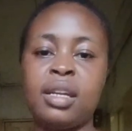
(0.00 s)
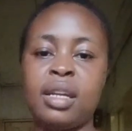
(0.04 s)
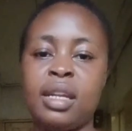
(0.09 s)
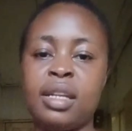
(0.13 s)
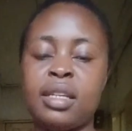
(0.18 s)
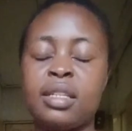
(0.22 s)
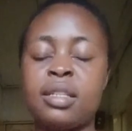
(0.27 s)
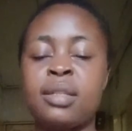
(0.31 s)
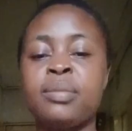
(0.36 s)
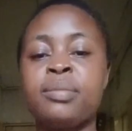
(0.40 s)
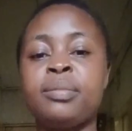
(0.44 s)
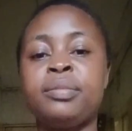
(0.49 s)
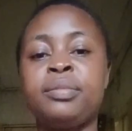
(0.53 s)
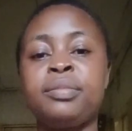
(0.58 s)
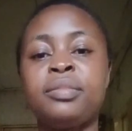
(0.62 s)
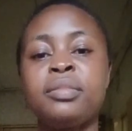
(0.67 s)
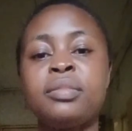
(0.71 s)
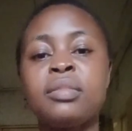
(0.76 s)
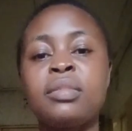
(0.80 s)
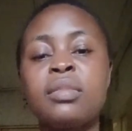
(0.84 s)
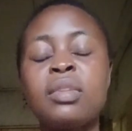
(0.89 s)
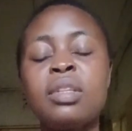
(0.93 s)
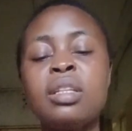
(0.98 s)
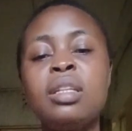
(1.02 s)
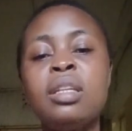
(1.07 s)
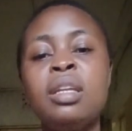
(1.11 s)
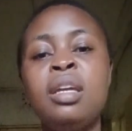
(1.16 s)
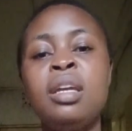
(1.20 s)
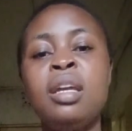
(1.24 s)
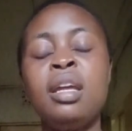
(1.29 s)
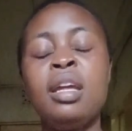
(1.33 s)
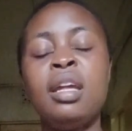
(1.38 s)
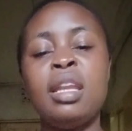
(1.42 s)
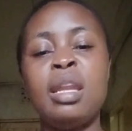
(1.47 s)
rate.
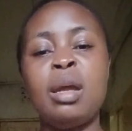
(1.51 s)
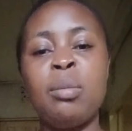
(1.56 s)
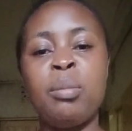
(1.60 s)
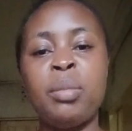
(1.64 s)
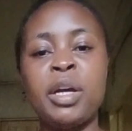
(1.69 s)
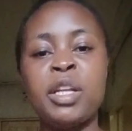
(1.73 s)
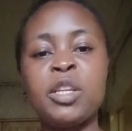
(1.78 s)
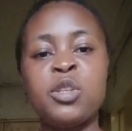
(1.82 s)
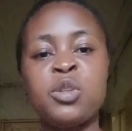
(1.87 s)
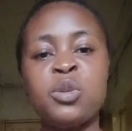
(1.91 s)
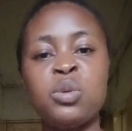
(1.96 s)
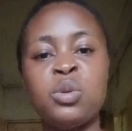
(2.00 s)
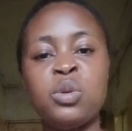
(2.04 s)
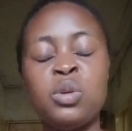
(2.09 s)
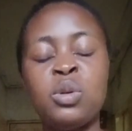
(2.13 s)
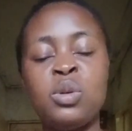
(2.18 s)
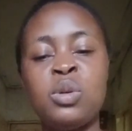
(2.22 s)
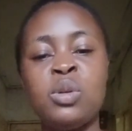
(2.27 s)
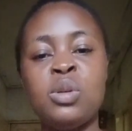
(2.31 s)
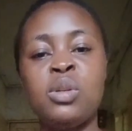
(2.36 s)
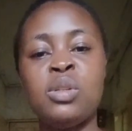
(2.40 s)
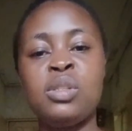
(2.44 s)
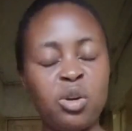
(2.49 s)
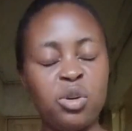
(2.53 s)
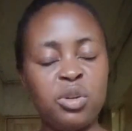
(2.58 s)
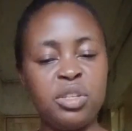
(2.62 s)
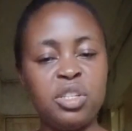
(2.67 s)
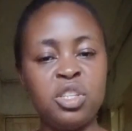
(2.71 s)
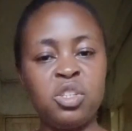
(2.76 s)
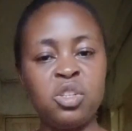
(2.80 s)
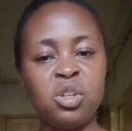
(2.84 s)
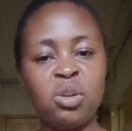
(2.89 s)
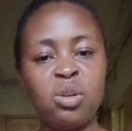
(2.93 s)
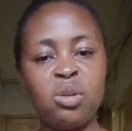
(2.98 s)
Number 2, the
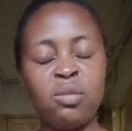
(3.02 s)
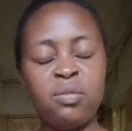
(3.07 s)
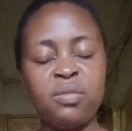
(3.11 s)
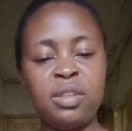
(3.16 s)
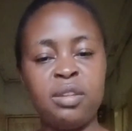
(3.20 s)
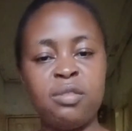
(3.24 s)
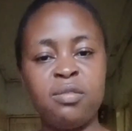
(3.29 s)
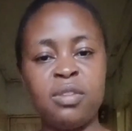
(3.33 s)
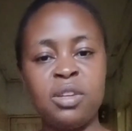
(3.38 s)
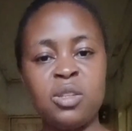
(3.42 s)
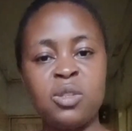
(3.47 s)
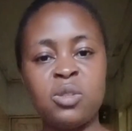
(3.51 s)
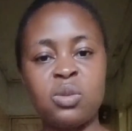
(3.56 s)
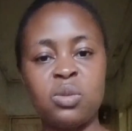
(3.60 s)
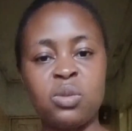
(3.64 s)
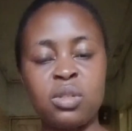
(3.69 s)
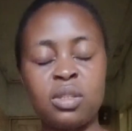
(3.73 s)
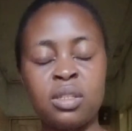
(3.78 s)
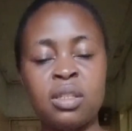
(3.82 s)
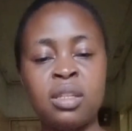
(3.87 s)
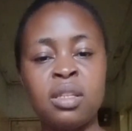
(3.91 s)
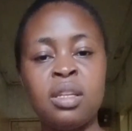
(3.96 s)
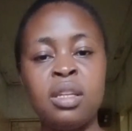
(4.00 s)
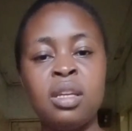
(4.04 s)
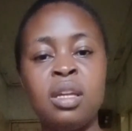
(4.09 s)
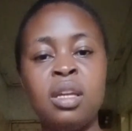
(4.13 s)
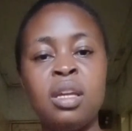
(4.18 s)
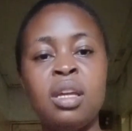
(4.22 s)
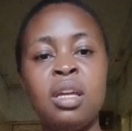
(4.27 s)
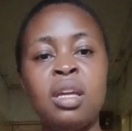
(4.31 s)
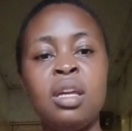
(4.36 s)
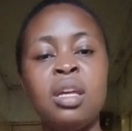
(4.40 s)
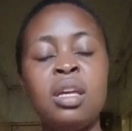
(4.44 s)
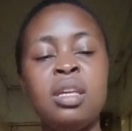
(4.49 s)
condition of the vessels.
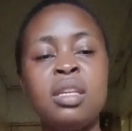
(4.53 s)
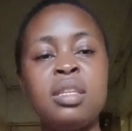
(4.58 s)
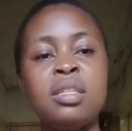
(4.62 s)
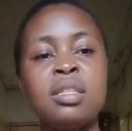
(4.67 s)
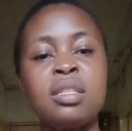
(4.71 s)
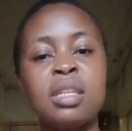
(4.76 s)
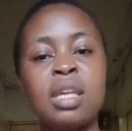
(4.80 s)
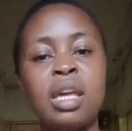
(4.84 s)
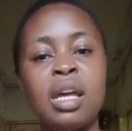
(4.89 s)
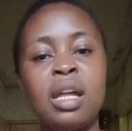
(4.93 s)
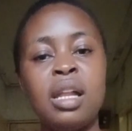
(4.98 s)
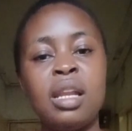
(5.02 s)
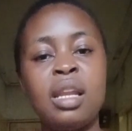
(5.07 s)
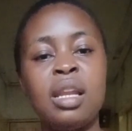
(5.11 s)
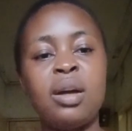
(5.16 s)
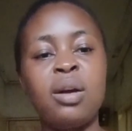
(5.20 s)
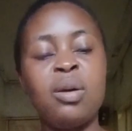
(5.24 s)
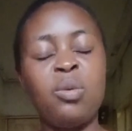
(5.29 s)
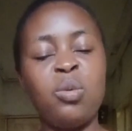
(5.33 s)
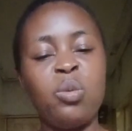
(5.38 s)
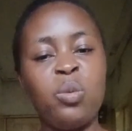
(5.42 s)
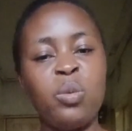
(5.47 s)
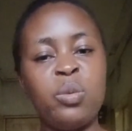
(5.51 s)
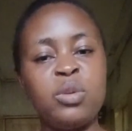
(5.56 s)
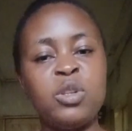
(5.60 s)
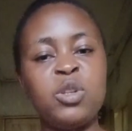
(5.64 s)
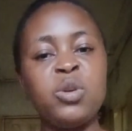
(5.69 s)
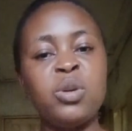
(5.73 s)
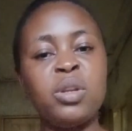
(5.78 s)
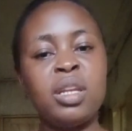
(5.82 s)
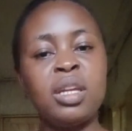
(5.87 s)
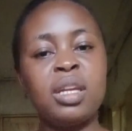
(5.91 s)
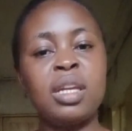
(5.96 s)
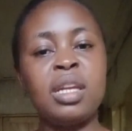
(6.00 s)
Scale
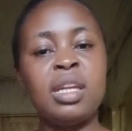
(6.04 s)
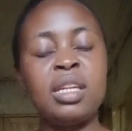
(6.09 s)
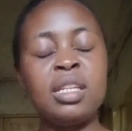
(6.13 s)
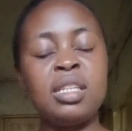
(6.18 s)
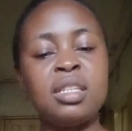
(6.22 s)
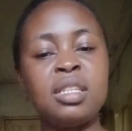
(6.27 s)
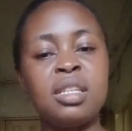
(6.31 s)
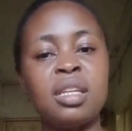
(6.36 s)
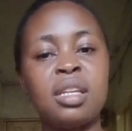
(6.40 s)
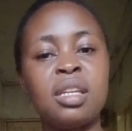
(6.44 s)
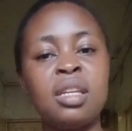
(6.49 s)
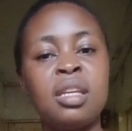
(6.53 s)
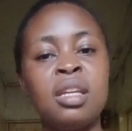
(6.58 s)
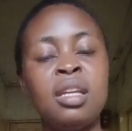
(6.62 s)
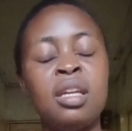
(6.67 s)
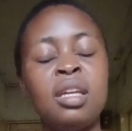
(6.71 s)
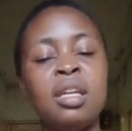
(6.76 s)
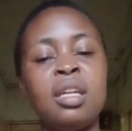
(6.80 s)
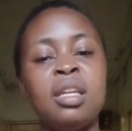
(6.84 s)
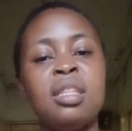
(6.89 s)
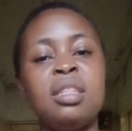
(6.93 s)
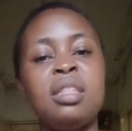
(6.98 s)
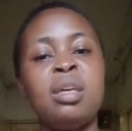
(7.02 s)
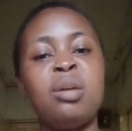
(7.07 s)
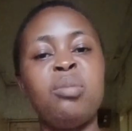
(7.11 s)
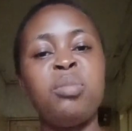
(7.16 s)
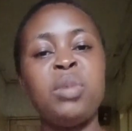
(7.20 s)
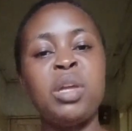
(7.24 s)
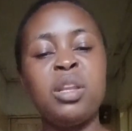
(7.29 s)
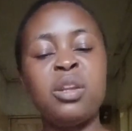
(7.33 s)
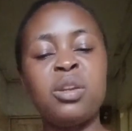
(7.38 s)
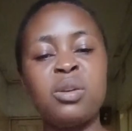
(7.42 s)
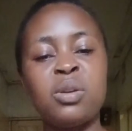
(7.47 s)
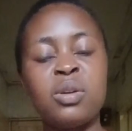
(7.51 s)
during heating, the
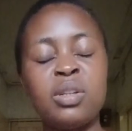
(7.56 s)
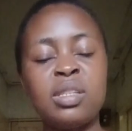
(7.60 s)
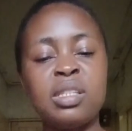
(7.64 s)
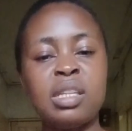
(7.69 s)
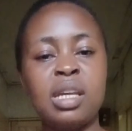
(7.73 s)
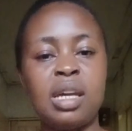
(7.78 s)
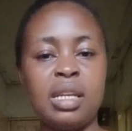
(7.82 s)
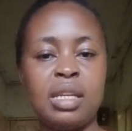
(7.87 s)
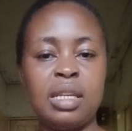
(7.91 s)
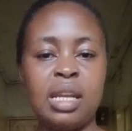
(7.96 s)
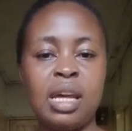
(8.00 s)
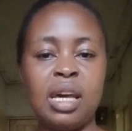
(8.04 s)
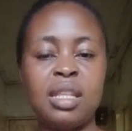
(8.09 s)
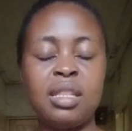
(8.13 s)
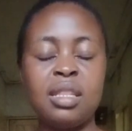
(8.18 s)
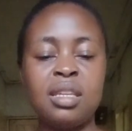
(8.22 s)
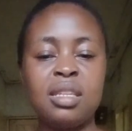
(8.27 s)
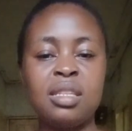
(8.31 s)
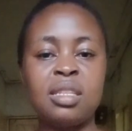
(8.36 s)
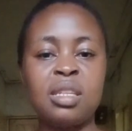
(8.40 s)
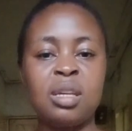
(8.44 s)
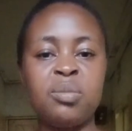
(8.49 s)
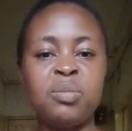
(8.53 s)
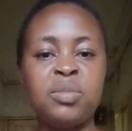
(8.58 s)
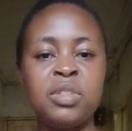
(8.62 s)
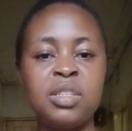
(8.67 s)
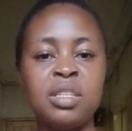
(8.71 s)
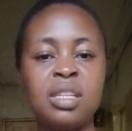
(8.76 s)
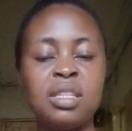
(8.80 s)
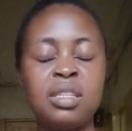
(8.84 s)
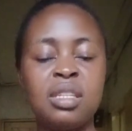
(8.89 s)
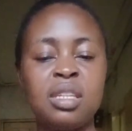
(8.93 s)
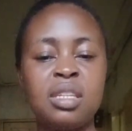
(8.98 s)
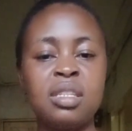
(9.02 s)
minerals and other
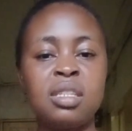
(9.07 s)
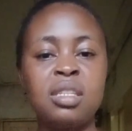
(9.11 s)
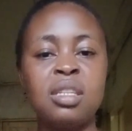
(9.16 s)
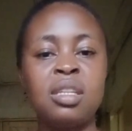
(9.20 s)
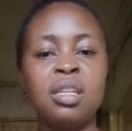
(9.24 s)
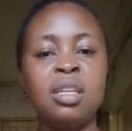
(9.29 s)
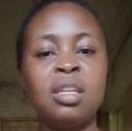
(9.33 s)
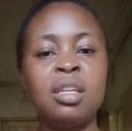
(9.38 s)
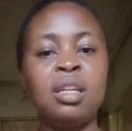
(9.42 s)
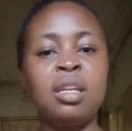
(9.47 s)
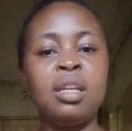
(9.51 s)
substances